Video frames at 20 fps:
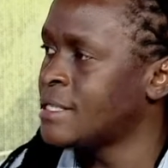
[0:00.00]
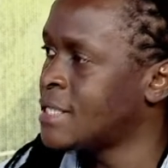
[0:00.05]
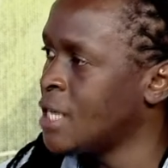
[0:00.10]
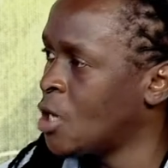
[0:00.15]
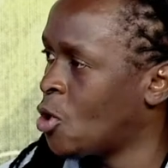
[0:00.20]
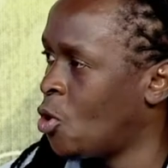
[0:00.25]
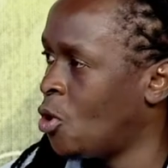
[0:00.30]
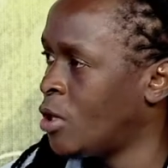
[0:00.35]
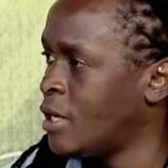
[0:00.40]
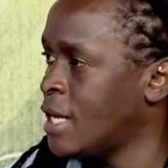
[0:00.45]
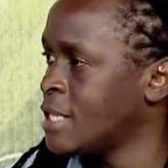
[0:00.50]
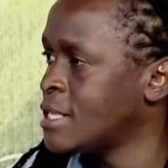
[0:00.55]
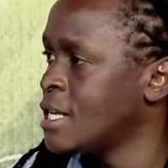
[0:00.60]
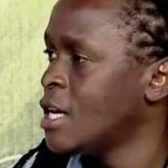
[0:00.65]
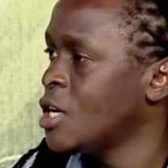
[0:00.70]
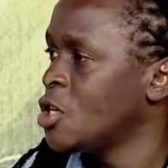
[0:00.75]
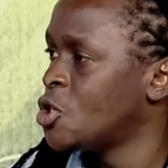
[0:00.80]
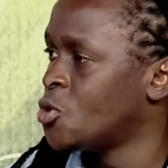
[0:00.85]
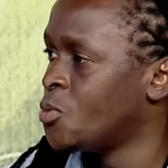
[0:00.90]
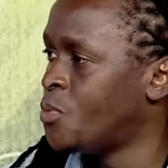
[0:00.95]
stakeholders
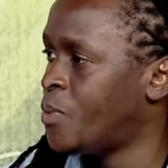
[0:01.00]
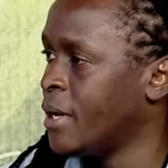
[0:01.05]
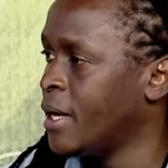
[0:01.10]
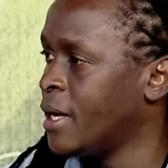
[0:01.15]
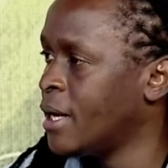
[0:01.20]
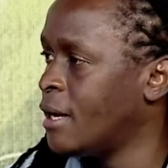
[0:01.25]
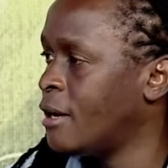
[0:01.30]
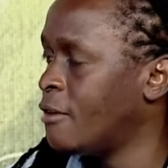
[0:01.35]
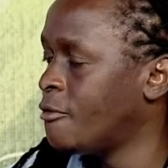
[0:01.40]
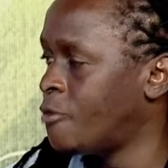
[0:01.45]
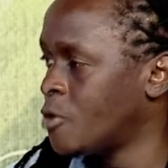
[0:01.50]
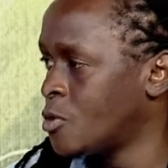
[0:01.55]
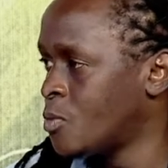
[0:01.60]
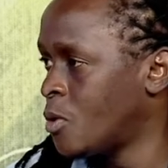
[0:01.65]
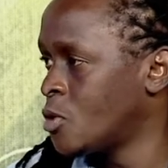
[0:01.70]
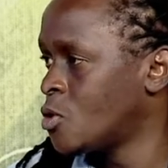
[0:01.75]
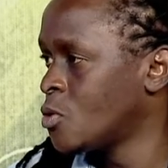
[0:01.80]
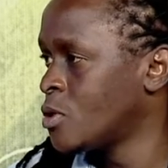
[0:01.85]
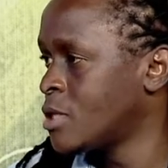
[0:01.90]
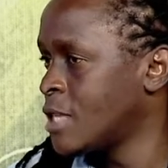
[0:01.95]
let, let me to bring football,
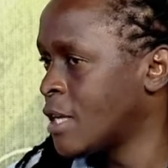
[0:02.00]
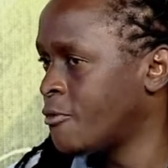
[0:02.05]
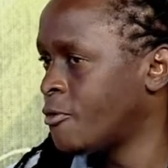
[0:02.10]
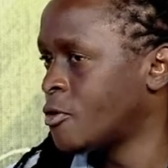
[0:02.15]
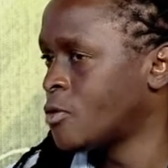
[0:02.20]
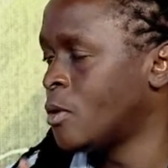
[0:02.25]
short, to take